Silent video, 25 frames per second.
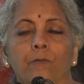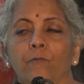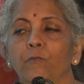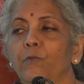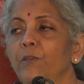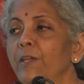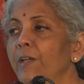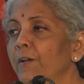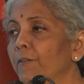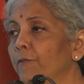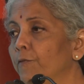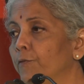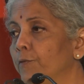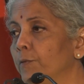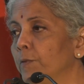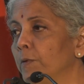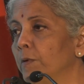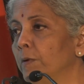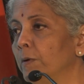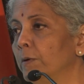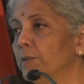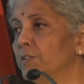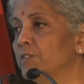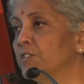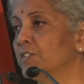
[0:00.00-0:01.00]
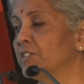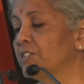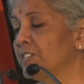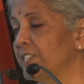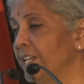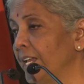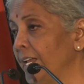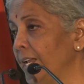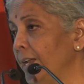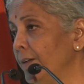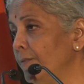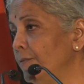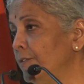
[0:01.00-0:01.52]
we have
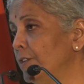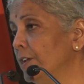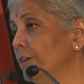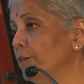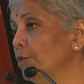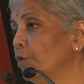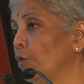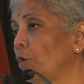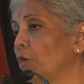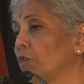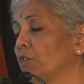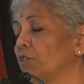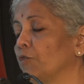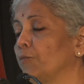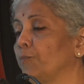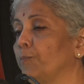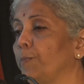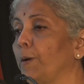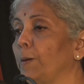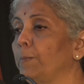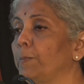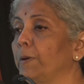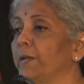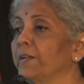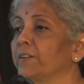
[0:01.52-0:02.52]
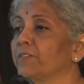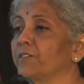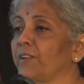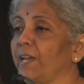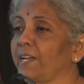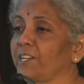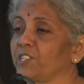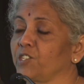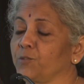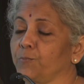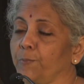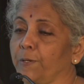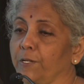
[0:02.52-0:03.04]
saved a lot of public
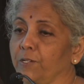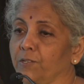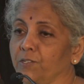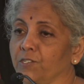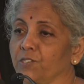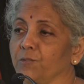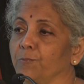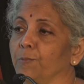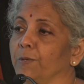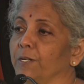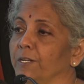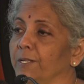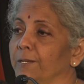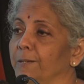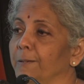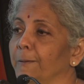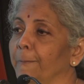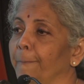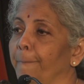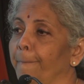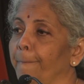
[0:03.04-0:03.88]
taxpayers' money,